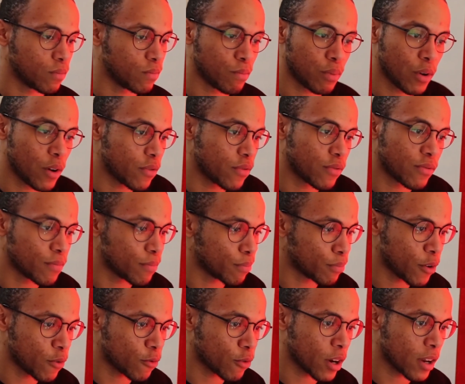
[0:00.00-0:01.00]

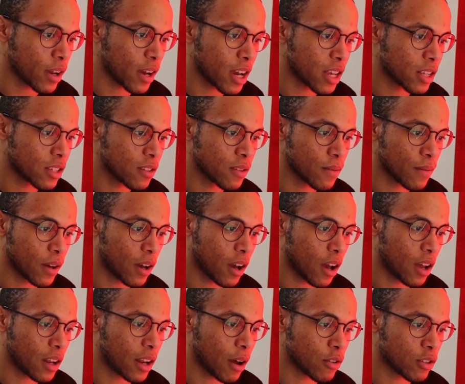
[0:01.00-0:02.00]
Both great guys.
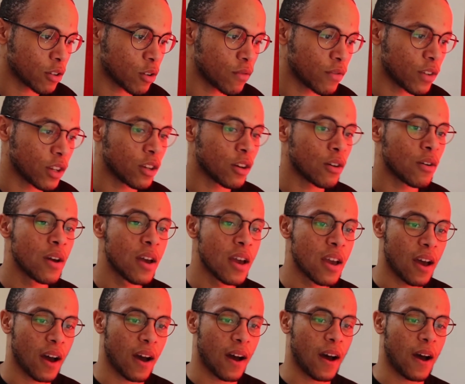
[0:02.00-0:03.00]
That was a good video.
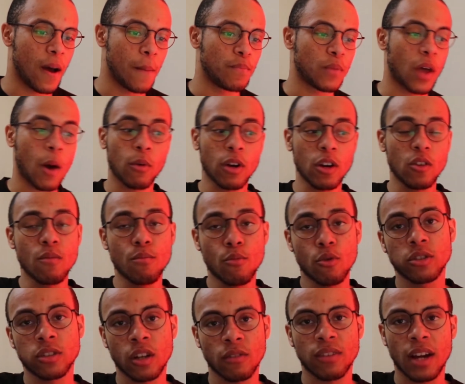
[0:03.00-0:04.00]
I want to do
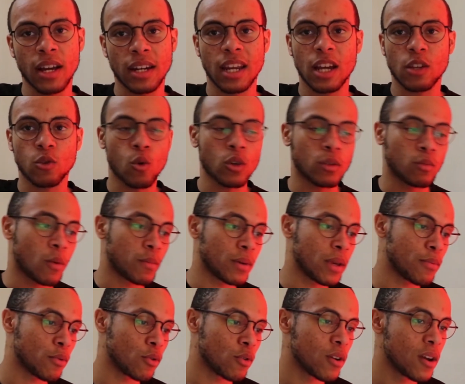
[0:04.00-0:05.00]
more stuff like that, talk to more
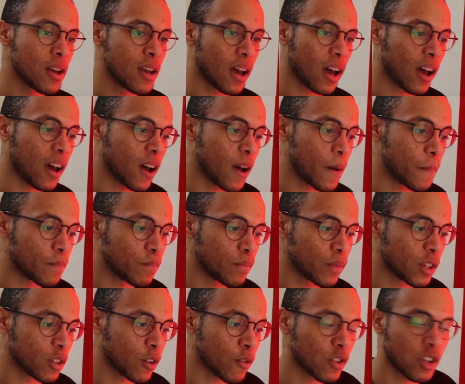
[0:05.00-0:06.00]
people,
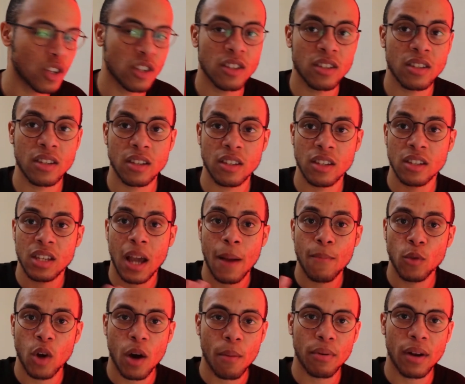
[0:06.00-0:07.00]
because obviously since I'm
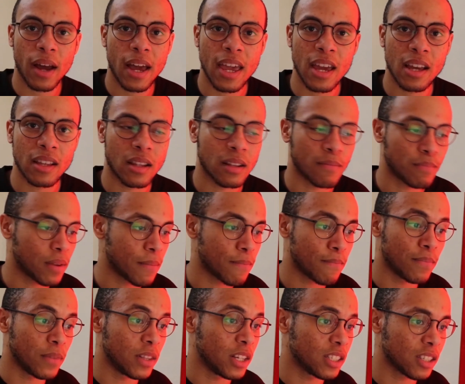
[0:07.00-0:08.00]
not applying, the
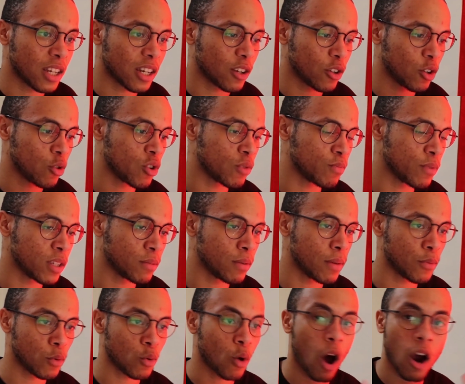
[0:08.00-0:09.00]
least I can do is speak to
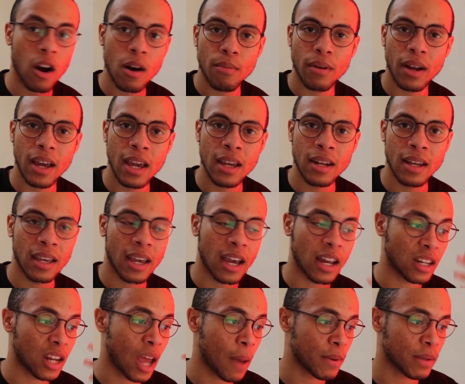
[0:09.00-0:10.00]
people who are applying and
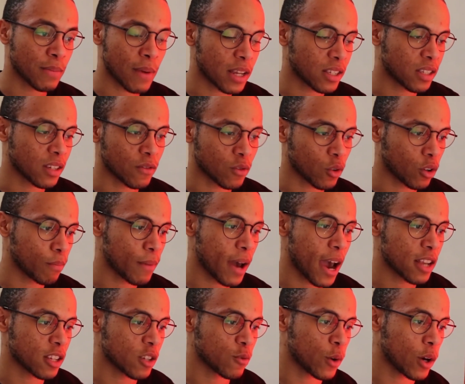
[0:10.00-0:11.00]
get their perspectives on
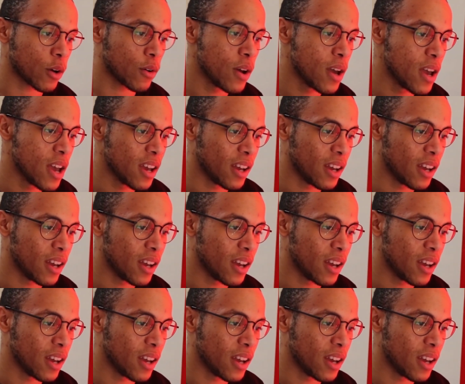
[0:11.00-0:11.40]
matters as well.